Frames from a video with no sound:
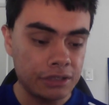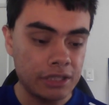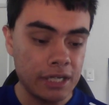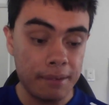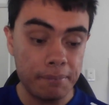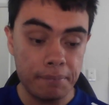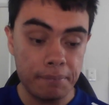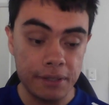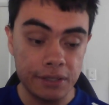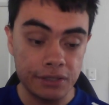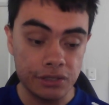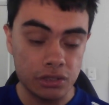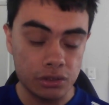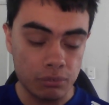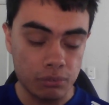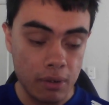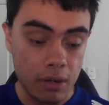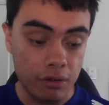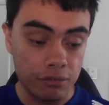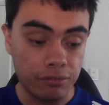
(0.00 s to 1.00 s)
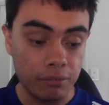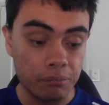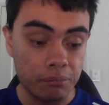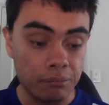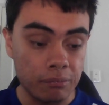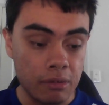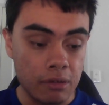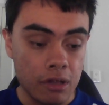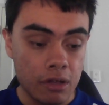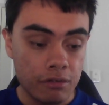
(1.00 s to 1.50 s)
champions as well
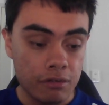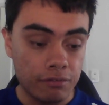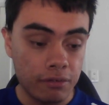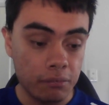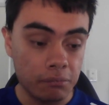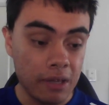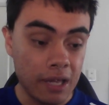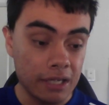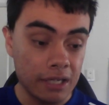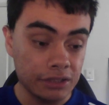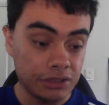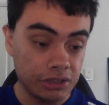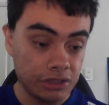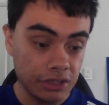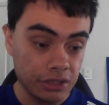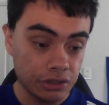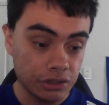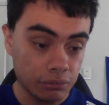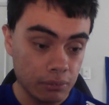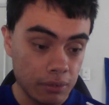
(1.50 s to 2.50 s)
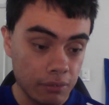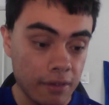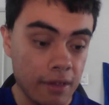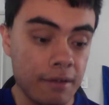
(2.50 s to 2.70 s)
from from last year as well.